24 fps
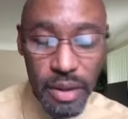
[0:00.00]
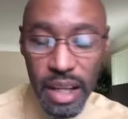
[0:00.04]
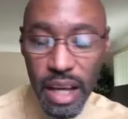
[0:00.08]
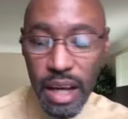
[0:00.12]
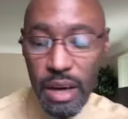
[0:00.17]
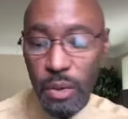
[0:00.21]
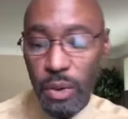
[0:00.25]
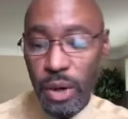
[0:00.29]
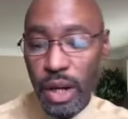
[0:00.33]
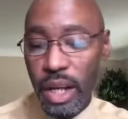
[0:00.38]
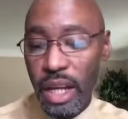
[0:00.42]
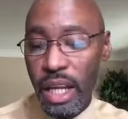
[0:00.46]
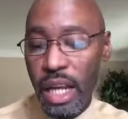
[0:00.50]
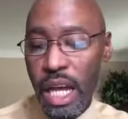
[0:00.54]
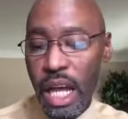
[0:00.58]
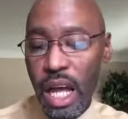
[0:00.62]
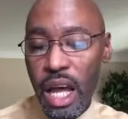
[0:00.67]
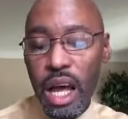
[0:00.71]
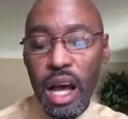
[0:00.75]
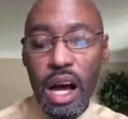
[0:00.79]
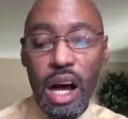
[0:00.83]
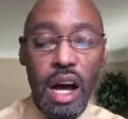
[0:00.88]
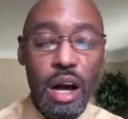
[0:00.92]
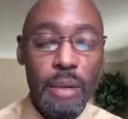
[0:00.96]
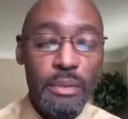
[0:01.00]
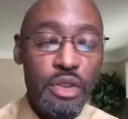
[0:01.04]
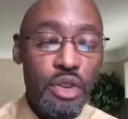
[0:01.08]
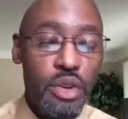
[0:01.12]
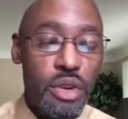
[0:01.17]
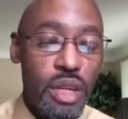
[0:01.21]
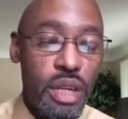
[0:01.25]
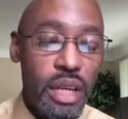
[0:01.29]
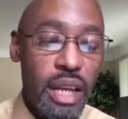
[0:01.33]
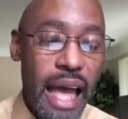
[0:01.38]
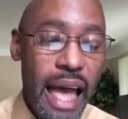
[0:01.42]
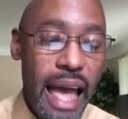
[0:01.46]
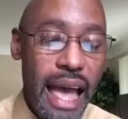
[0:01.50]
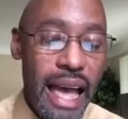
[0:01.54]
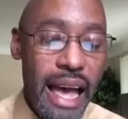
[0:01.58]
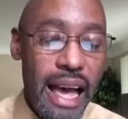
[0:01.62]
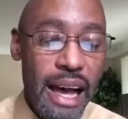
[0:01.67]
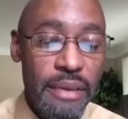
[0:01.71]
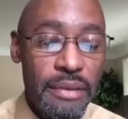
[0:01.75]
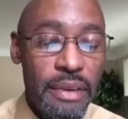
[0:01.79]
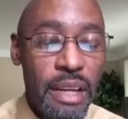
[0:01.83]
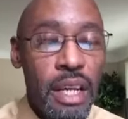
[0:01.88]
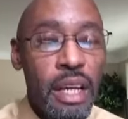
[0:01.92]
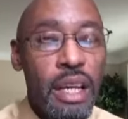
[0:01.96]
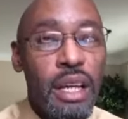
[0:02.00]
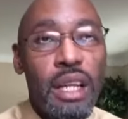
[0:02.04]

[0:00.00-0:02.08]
that way um, you can have,